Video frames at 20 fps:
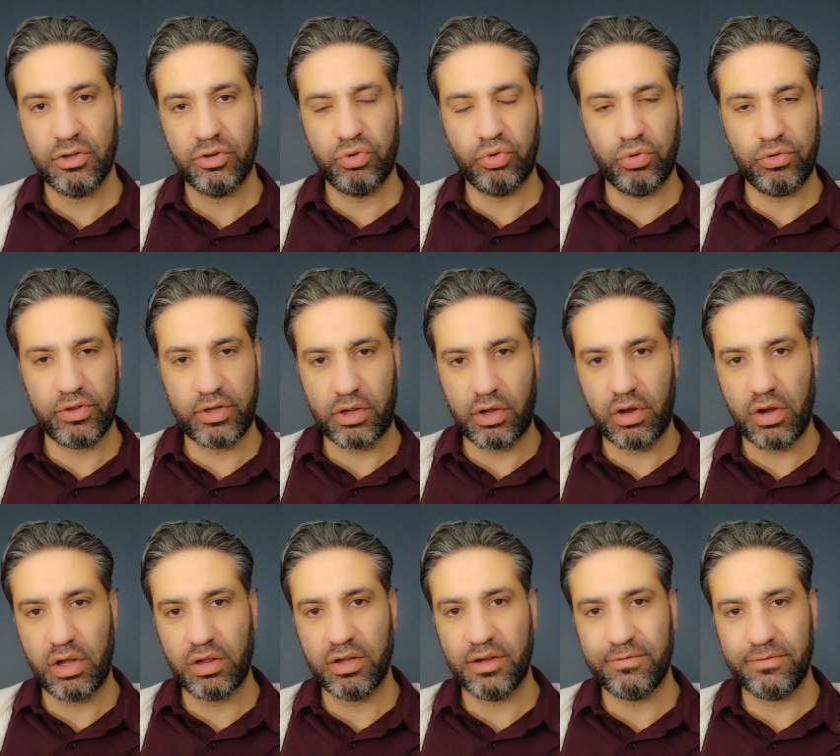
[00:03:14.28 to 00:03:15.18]
to the
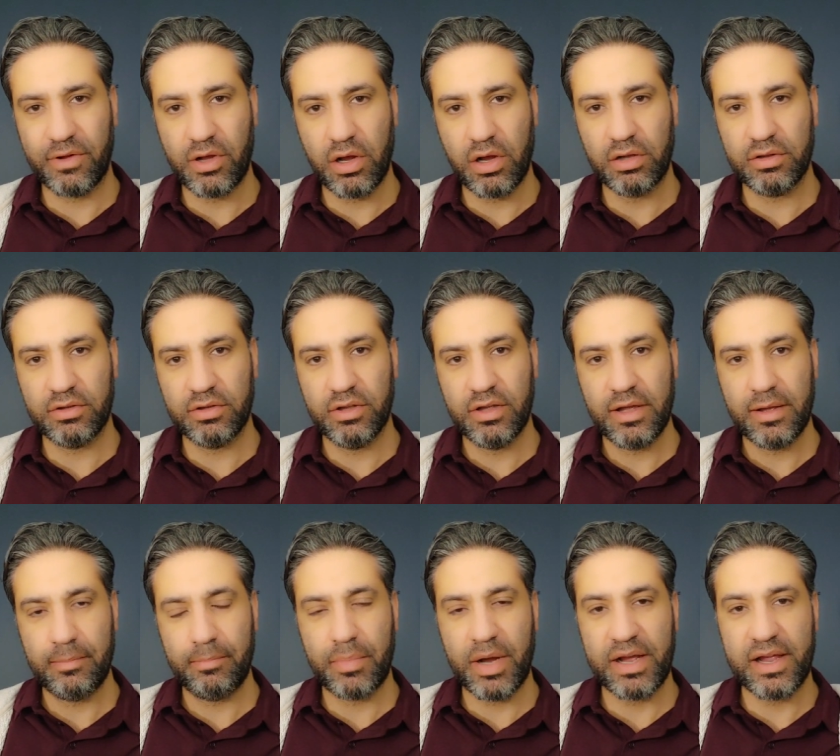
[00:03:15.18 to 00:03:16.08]
call of God
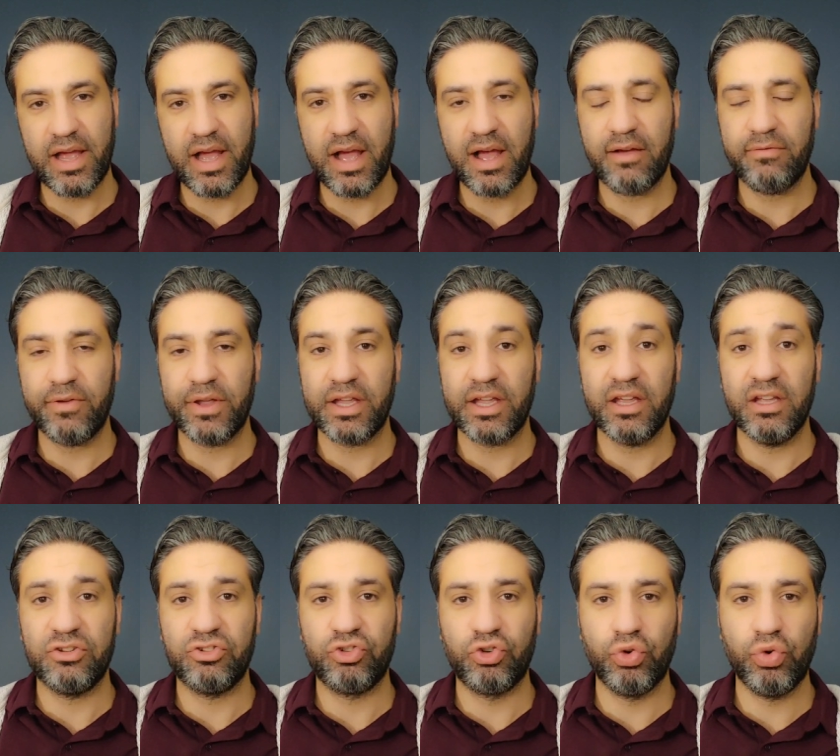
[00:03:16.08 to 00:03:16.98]
by having
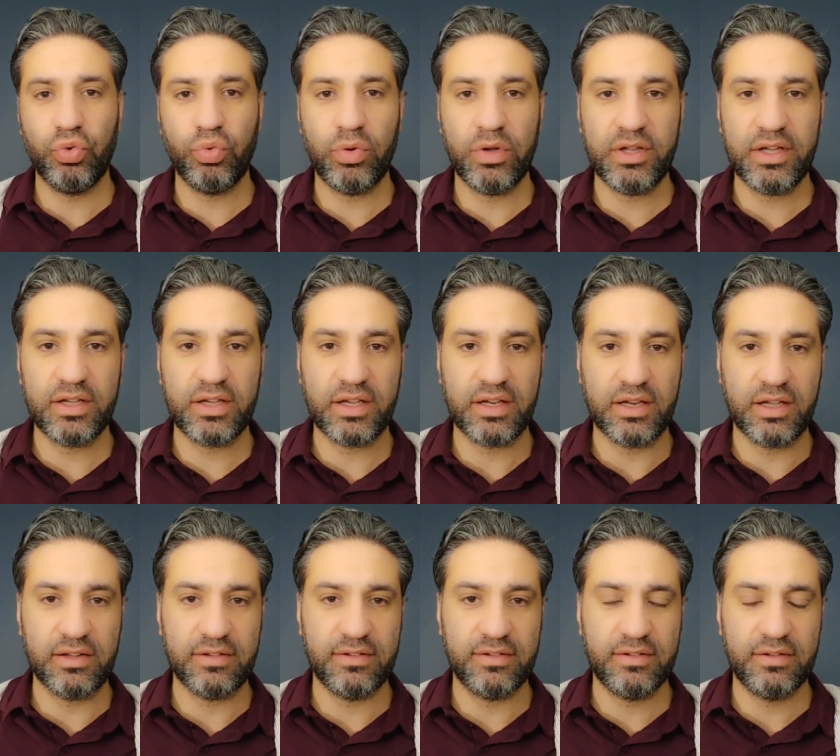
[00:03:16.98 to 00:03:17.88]
a true
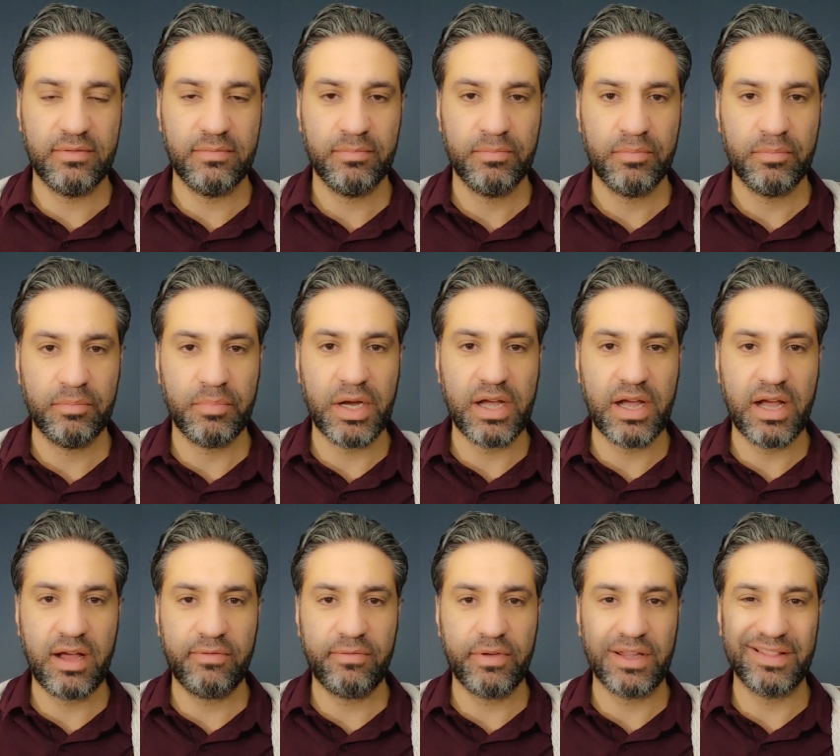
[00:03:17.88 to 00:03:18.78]
willingness, by
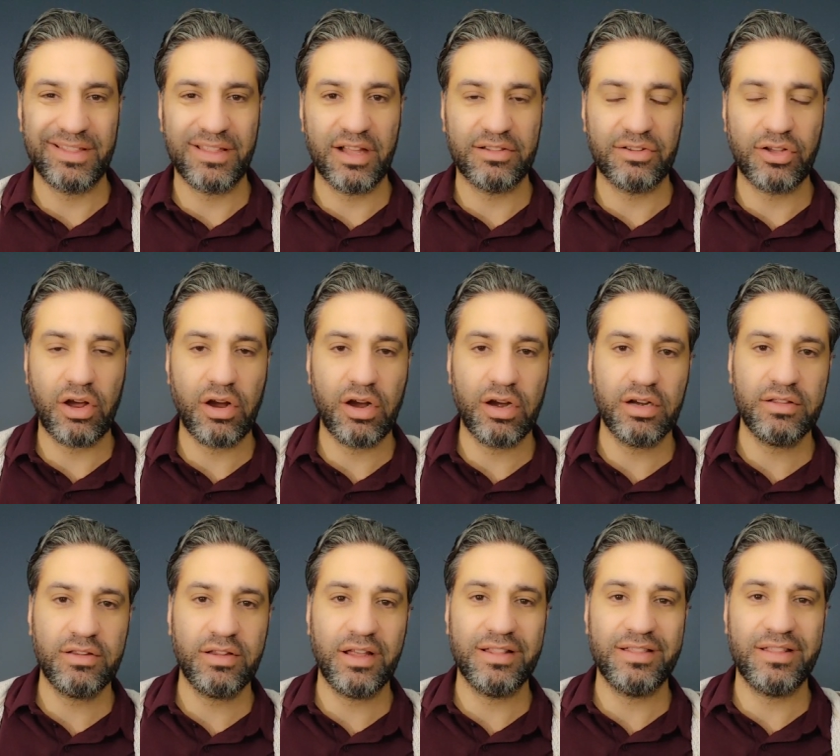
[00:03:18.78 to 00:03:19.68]
having that
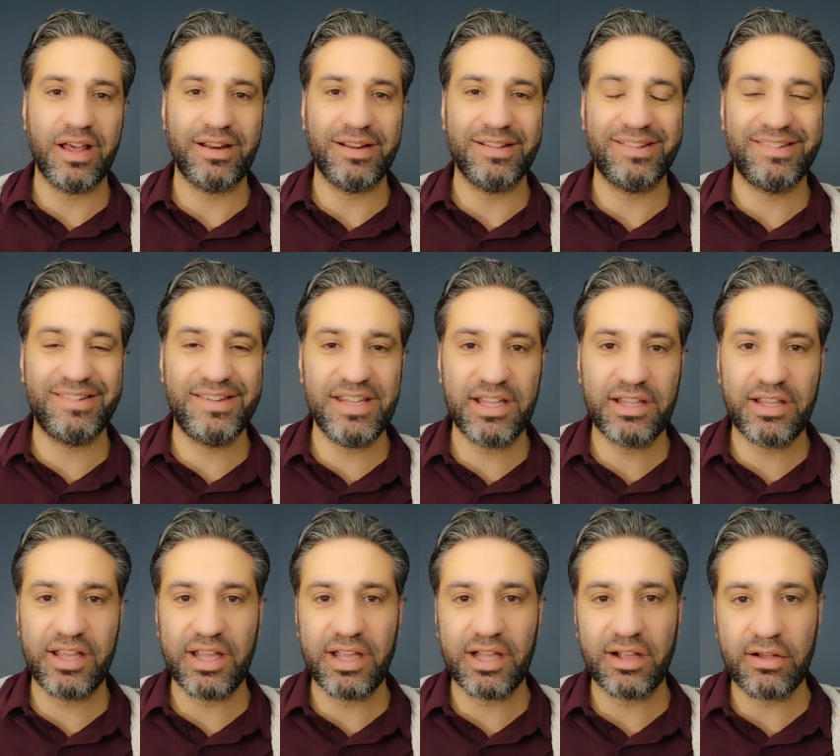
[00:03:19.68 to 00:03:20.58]
heart that is
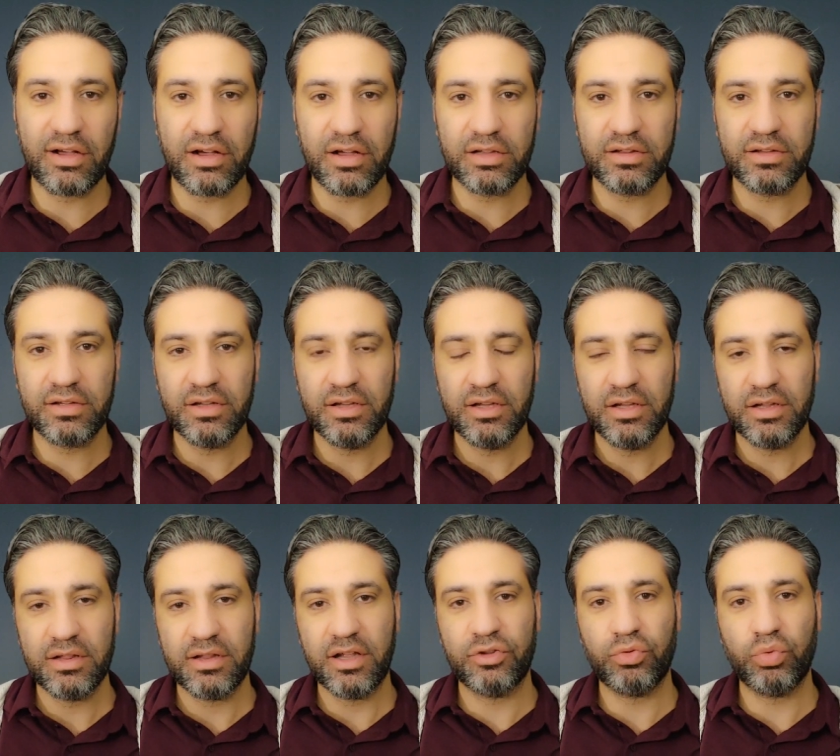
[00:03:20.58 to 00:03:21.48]
seeking God,
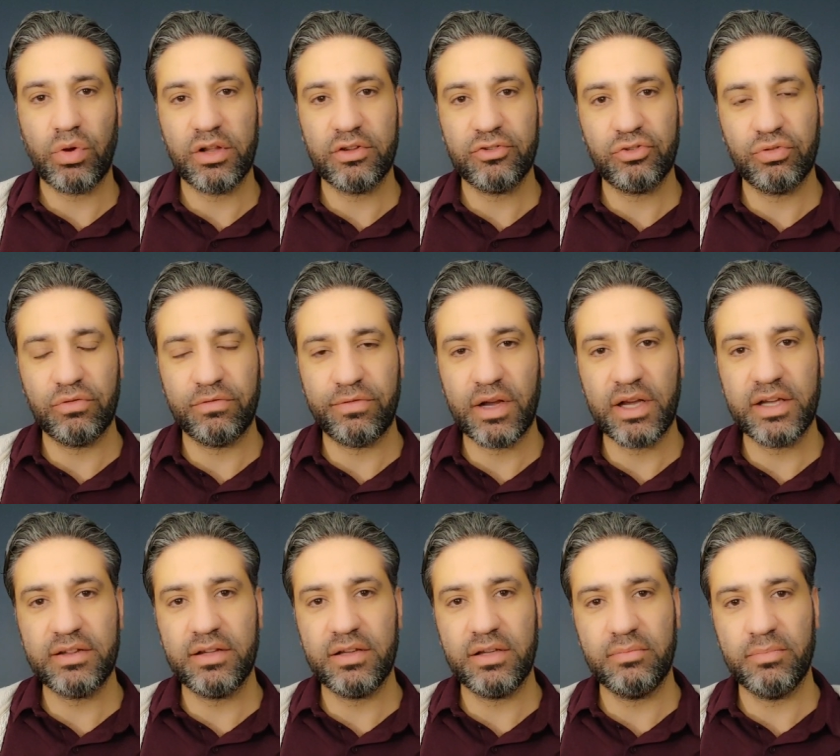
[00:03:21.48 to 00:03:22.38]
that wants to
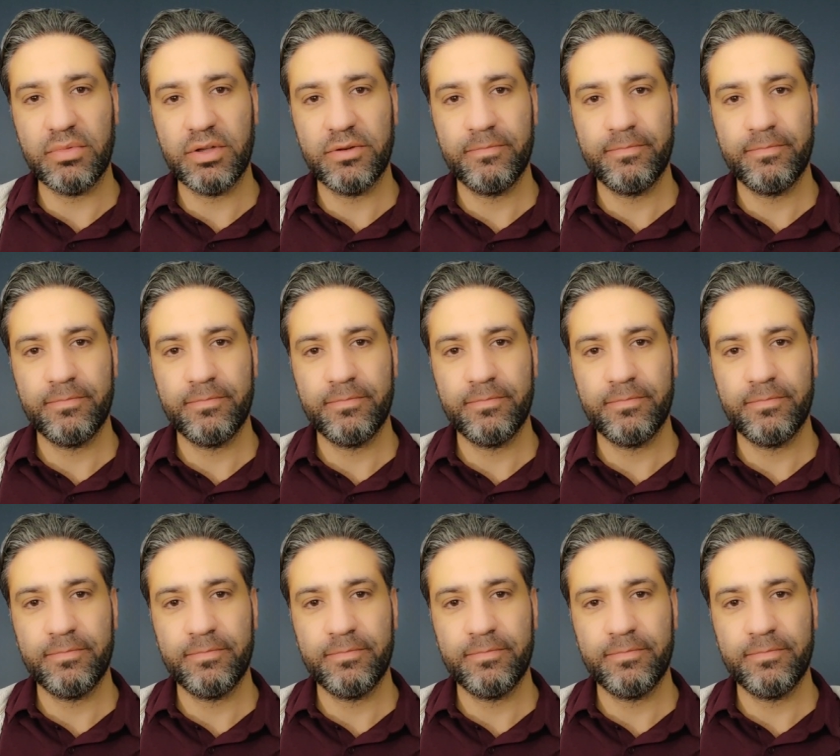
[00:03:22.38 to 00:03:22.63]
find him.